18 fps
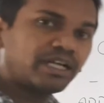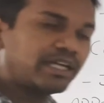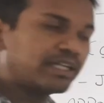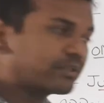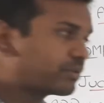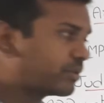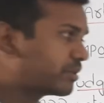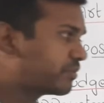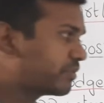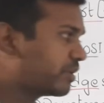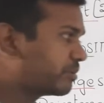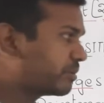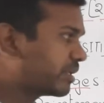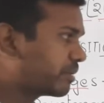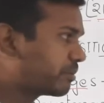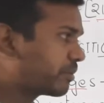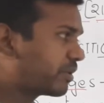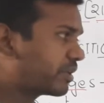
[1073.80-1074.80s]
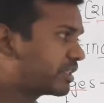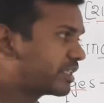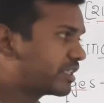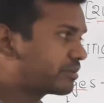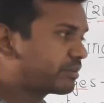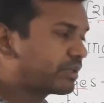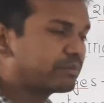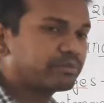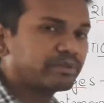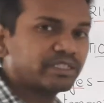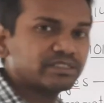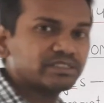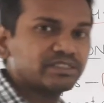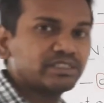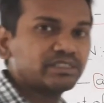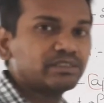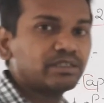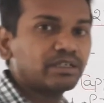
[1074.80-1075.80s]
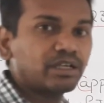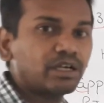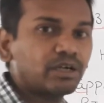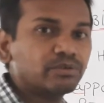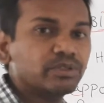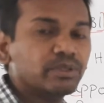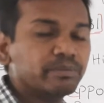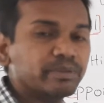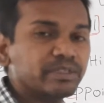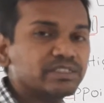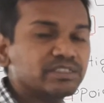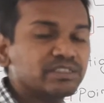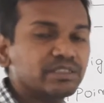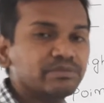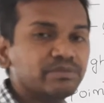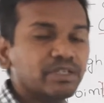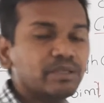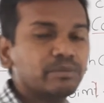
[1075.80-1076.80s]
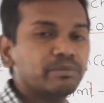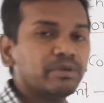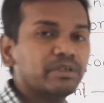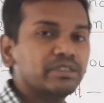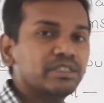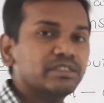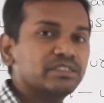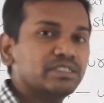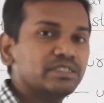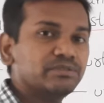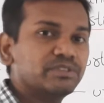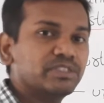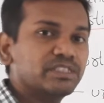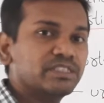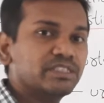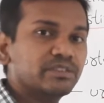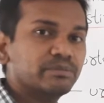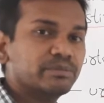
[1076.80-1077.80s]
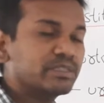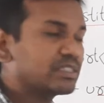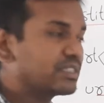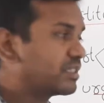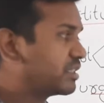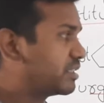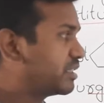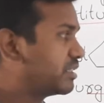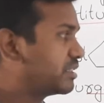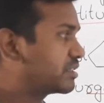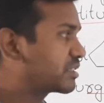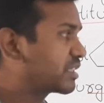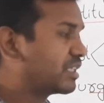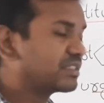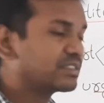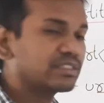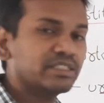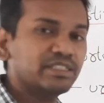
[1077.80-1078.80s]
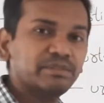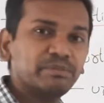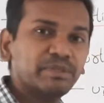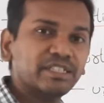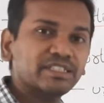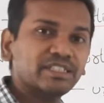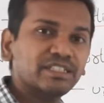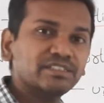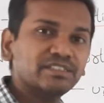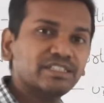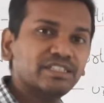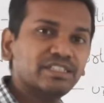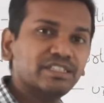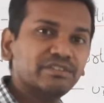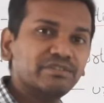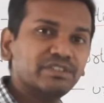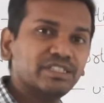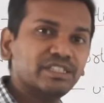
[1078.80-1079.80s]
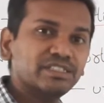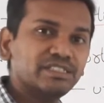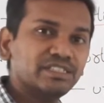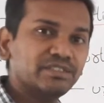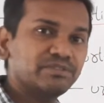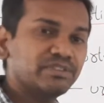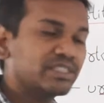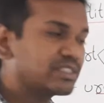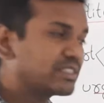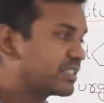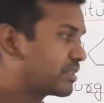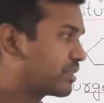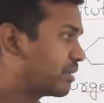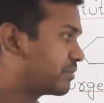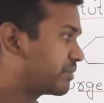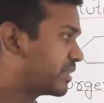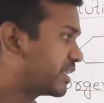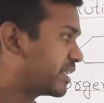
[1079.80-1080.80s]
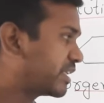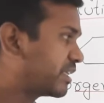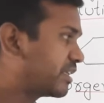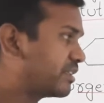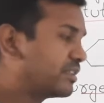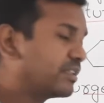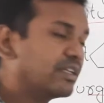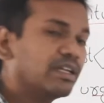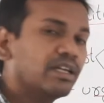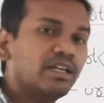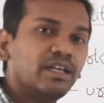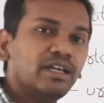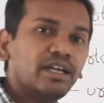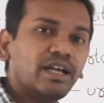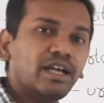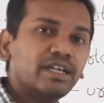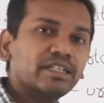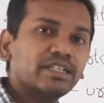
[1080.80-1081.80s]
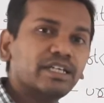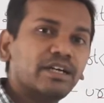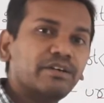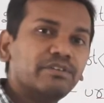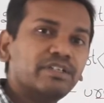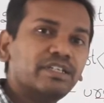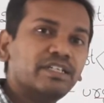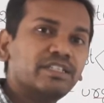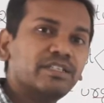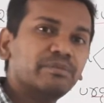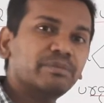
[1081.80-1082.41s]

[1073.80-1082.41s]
High Court will be appointed by President. How the President will appoint the Chief Justice? By consulting with the Chief Justice of India and Governor, the